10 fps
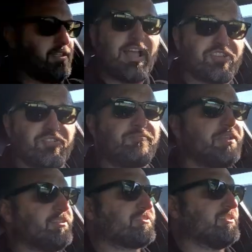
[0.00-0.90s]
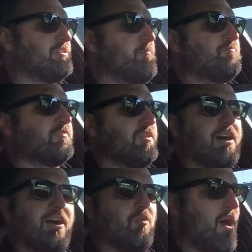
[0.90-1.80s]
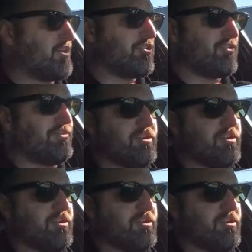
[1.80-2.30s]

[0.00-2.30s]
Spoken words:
nature of the beast. While you're in